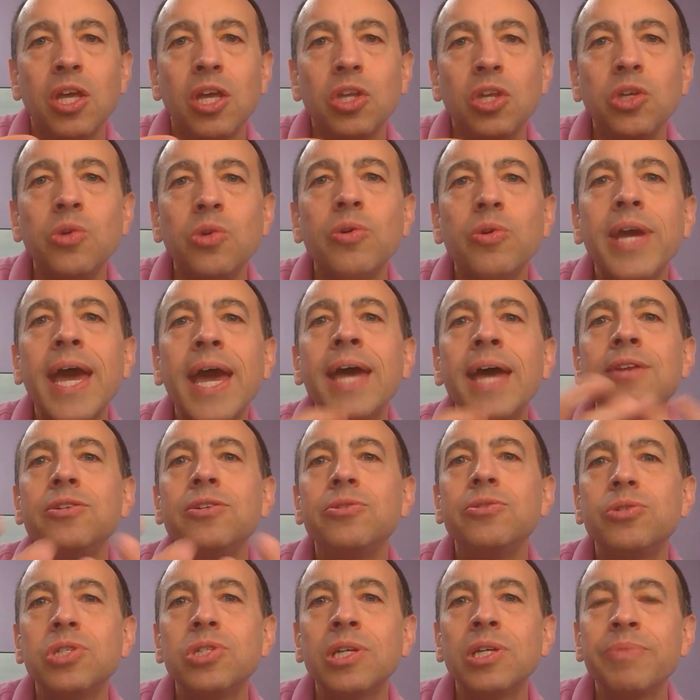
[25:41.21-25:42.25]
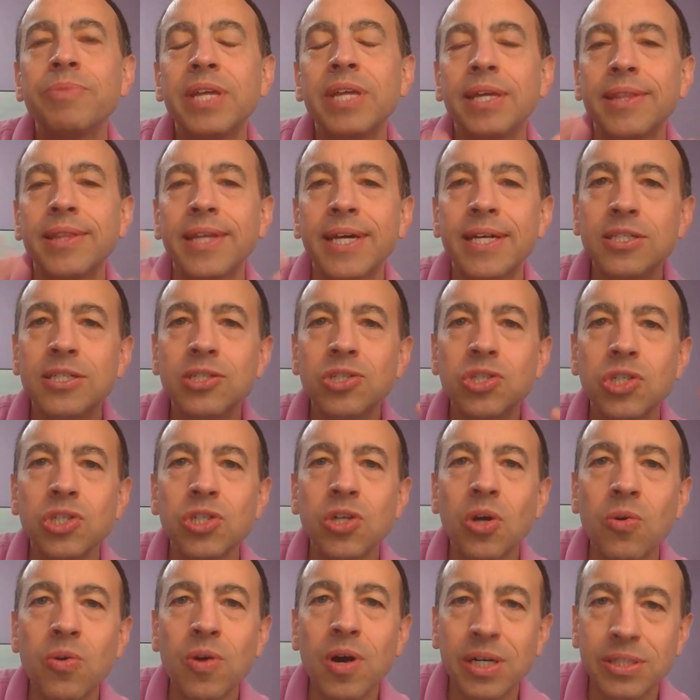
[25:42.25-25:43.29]
you can do something that is
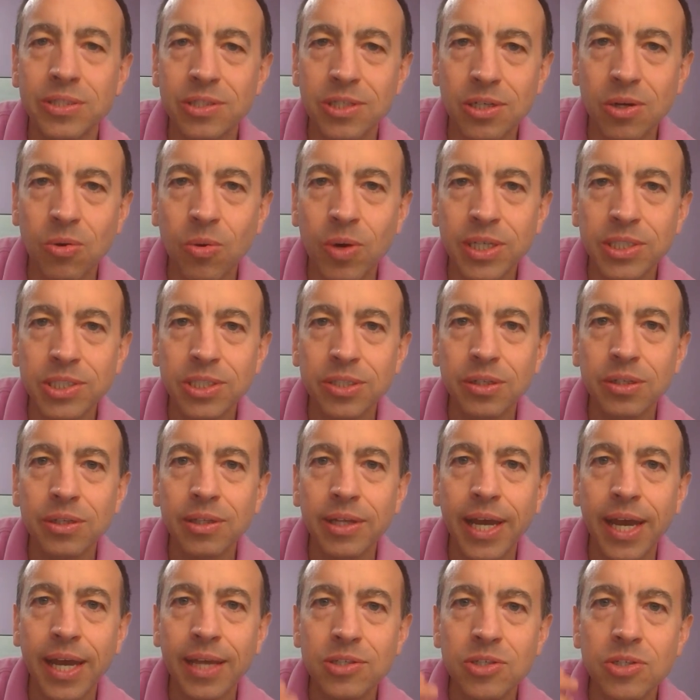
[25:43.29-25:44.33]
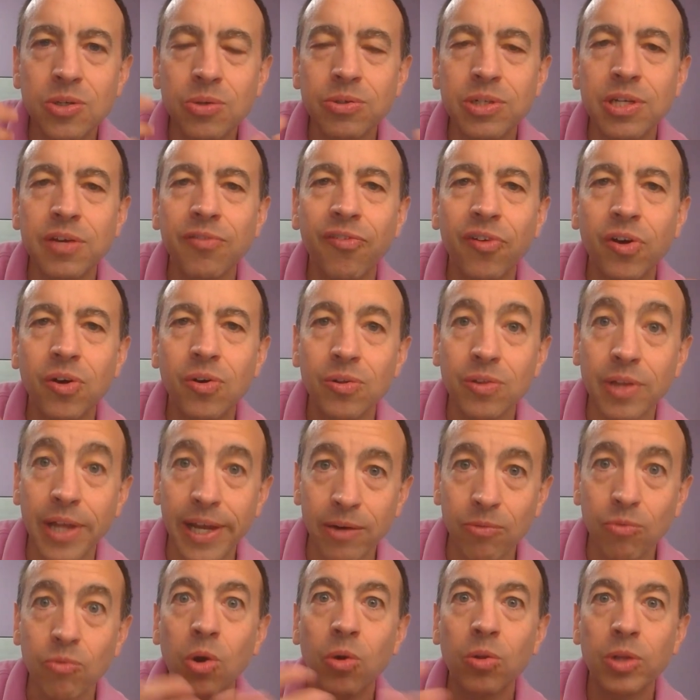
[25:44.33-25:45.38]
so consequential and so difficult, like
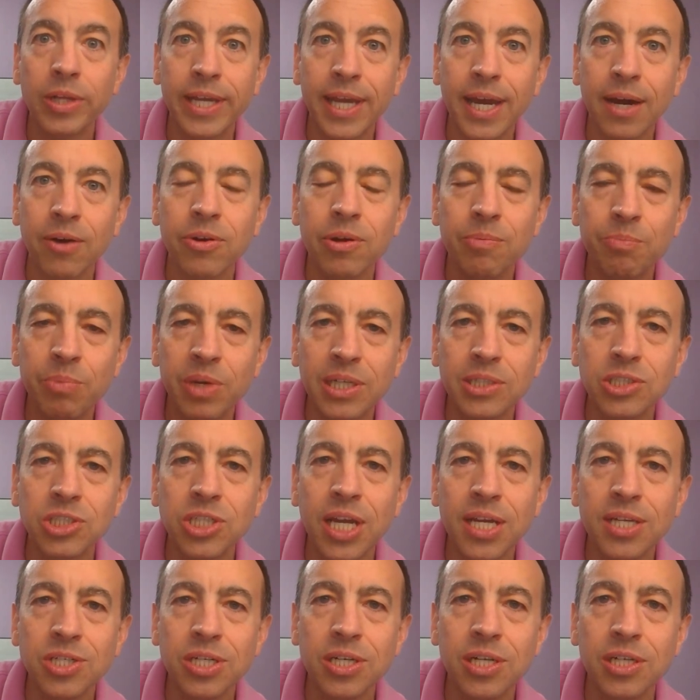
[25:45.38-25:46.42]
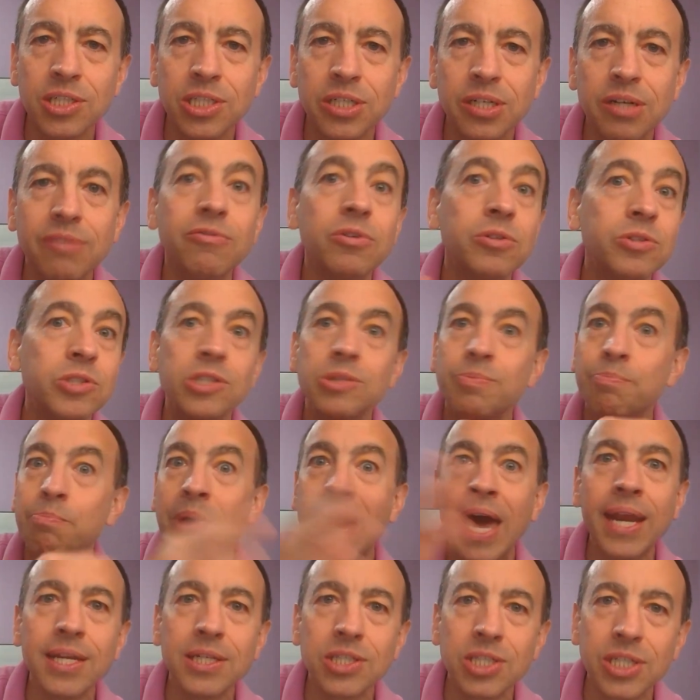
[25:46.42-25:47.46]
rolling out a big change initiative or just
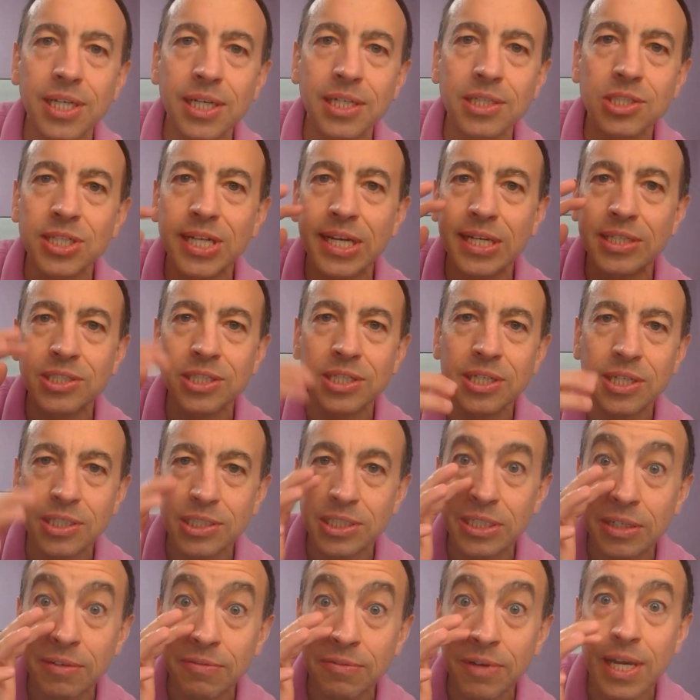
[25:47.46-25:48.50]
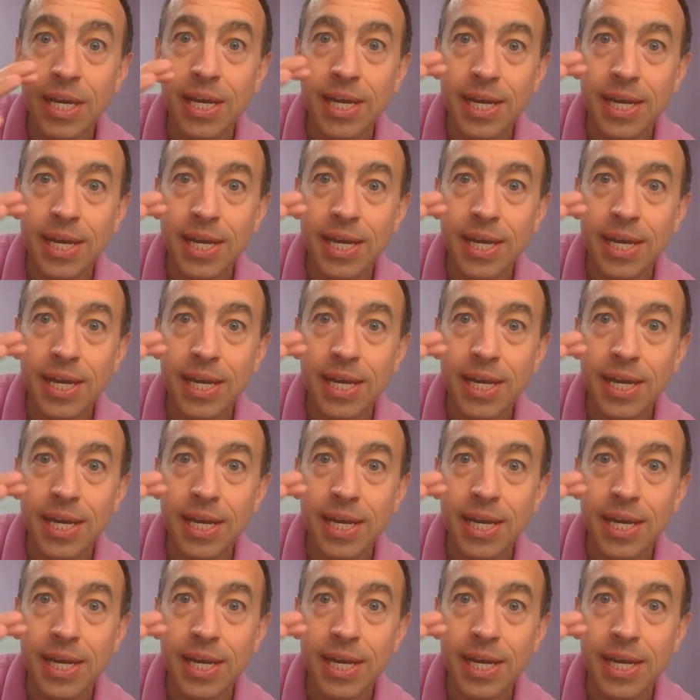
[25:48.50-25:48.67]
managing a change initiative,